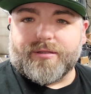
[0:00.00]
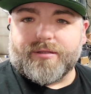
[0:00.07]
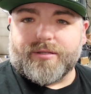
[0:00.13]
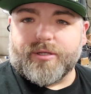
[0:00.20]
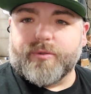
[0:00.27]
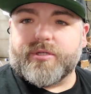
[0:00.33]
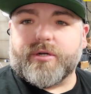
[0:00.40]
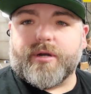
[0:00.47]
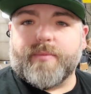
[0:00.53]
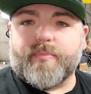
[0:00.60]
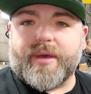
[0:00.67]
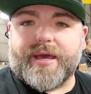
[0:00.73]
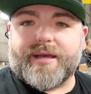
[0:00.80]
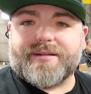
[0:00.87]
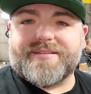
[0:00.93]
Use your
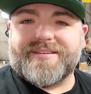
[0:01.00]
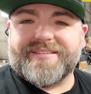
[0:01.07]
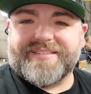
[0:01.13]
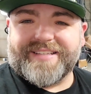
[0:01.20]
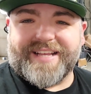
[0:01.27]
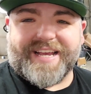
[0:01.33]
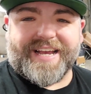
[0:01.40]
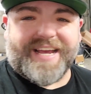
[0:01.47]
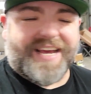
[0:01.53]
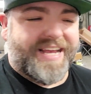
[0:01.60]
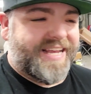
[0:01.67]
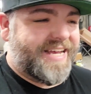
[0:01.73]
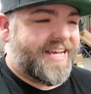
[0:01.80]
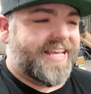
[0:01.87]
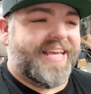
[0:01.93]
impact.
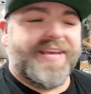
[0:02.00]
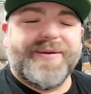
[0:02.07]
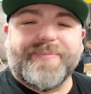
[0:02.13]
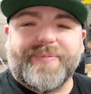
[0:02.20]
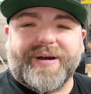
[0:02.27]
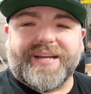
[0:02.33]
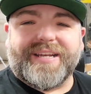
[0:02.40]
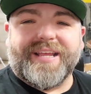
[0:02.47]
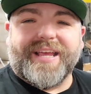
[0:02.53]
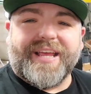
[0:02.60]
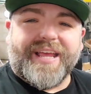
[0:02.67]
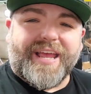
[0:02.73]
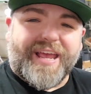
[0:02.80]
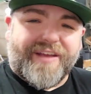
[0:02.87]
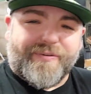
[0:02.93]
But
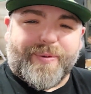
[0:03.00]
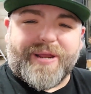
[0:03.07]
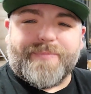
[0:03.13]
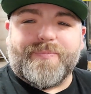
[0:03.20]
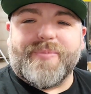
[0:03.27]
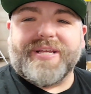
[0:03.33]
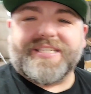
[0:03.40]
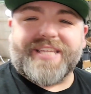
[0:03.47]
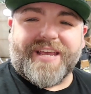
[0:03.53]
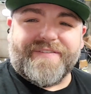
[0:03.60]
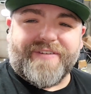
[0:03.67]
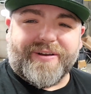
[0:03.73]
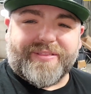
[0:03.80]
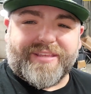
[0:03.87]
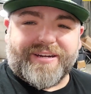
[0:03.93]
everybody, be safe
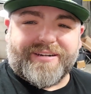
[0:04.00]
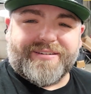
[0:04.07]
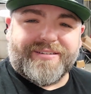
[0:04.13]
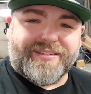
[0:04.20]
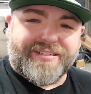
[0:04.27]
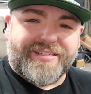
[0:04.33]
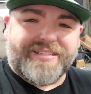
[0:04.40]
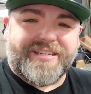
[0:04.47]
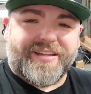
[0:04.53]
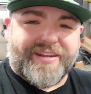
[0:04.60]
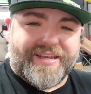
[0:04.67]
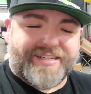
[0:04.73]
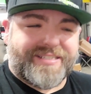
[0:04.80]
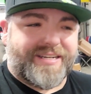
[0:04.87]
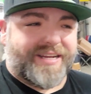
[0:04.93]
out there. Until
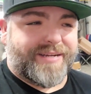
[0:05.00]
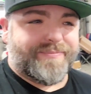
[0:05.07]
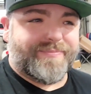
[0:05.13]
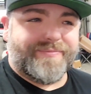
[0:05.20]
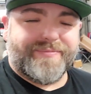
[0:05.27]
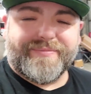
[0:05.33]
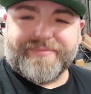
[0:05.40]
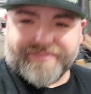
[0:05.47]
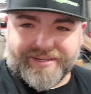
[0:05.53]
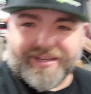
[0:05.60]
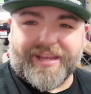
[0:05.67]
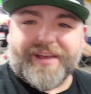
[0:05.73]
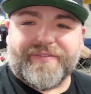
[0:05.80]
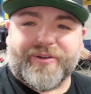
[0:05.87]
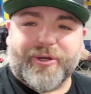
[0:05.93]
next time.
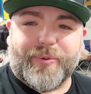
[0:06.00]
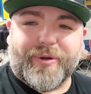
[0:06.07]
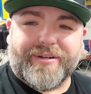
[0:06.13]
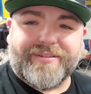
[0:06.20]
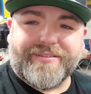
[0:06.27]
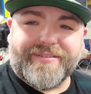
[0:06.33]
Have a good one.